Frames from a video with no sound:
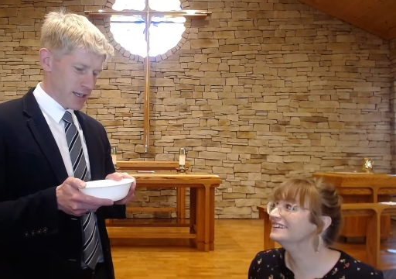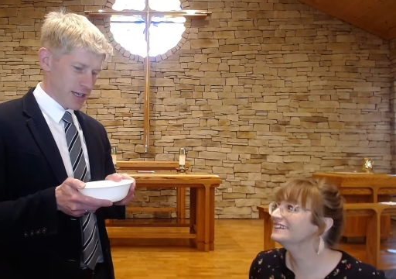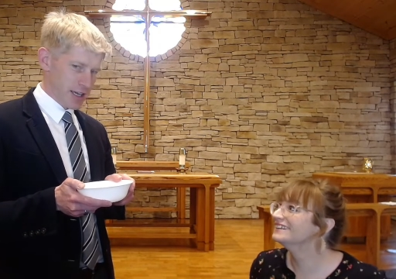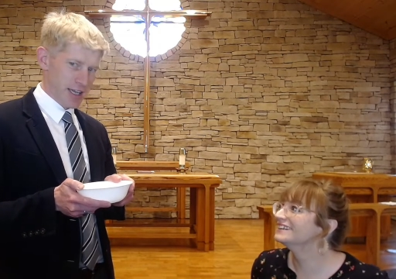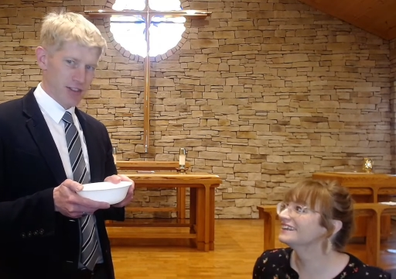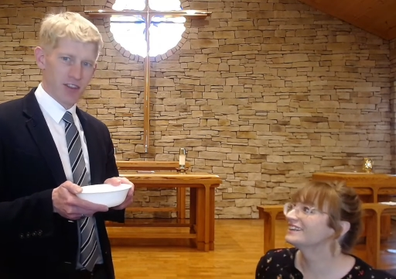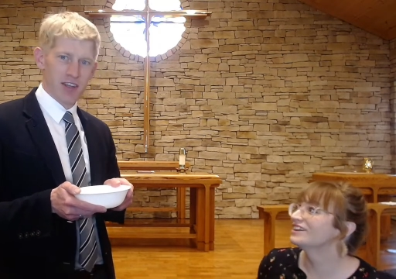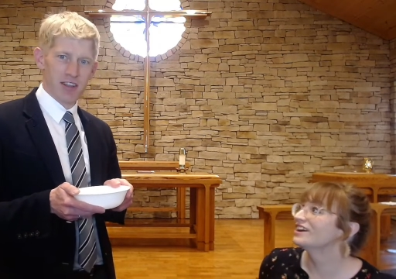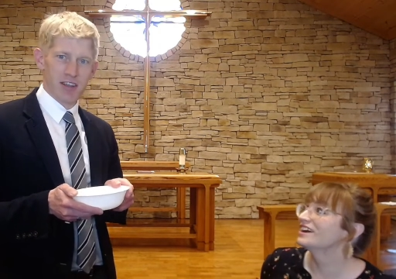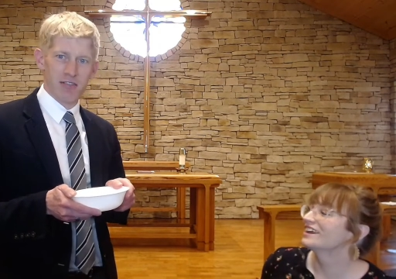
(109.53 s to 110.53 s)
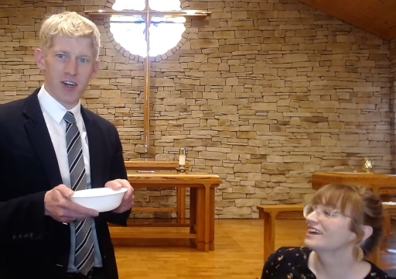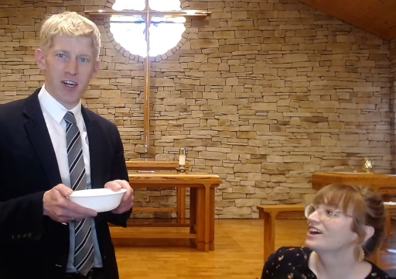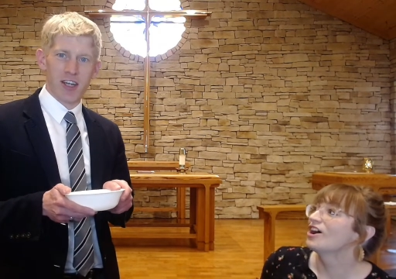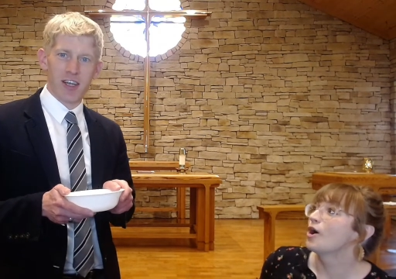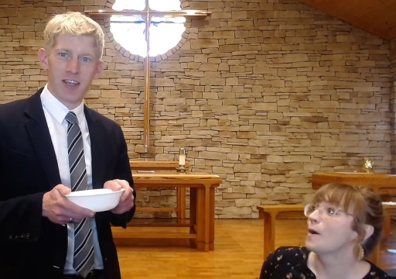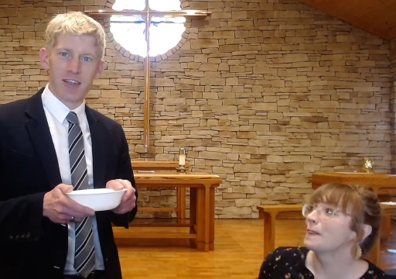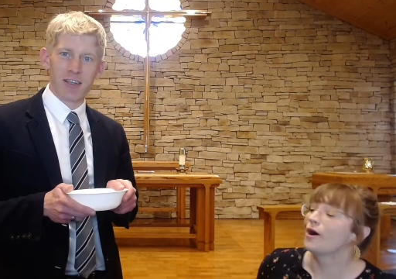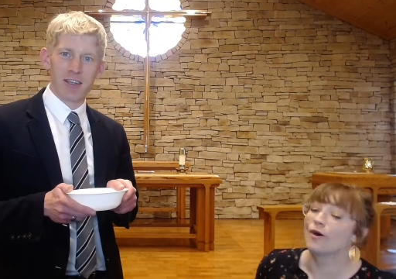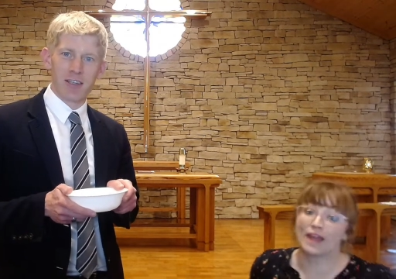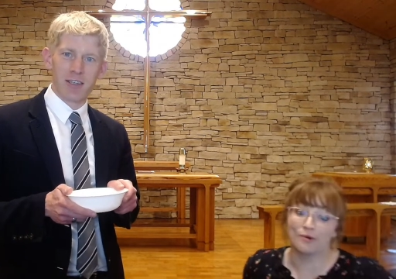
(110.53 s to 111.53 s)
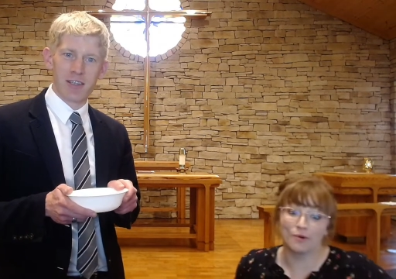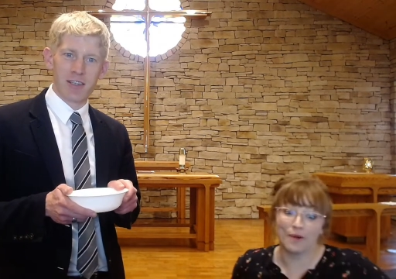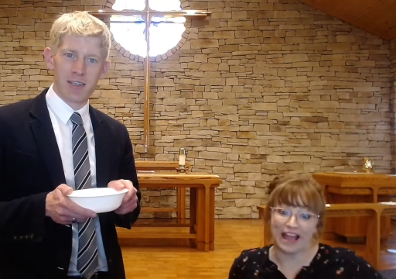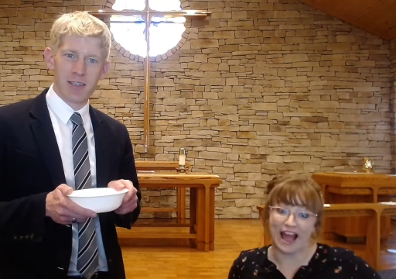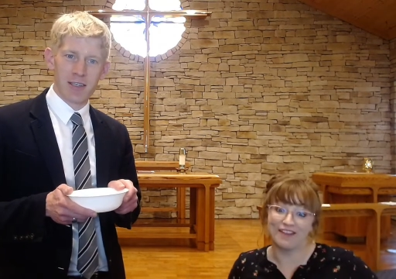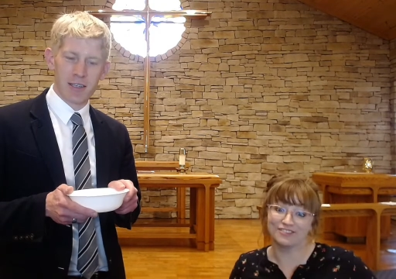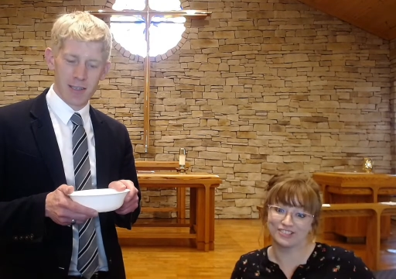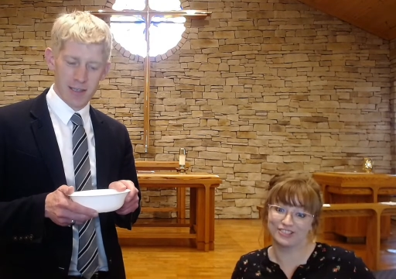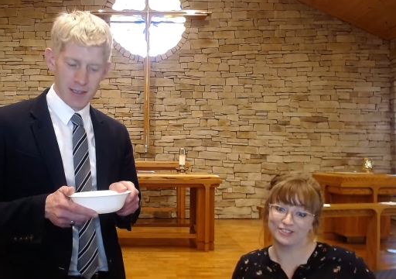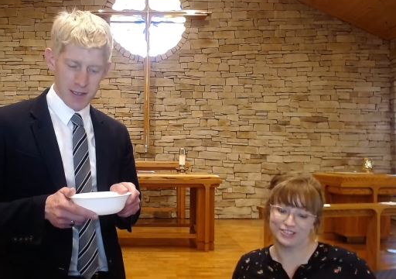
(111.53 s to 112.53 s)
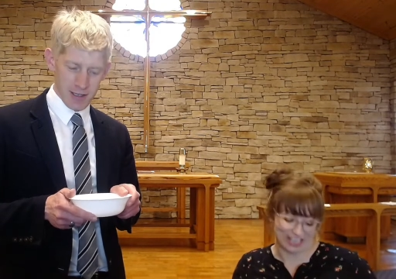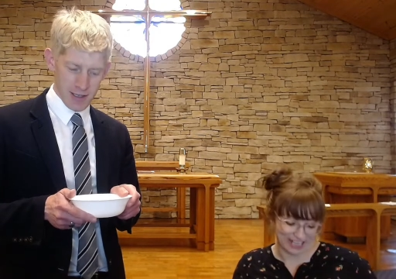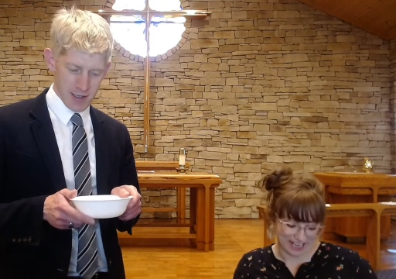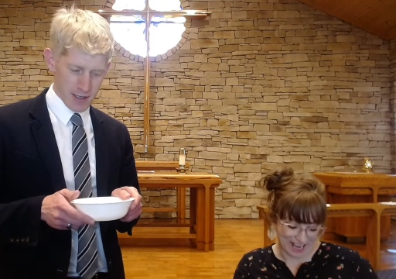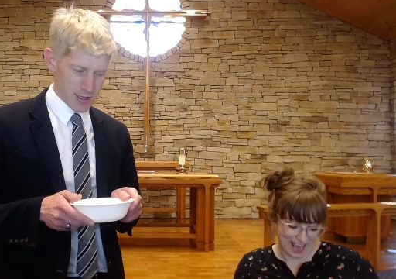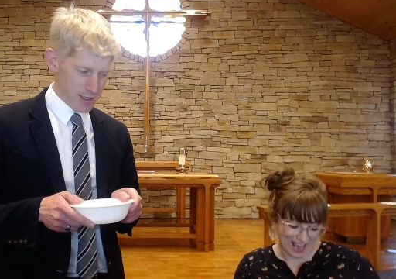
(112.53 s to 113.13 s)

Speaker 1: I hadn't thought that far ahead. Okay, well, wait, I have a solution.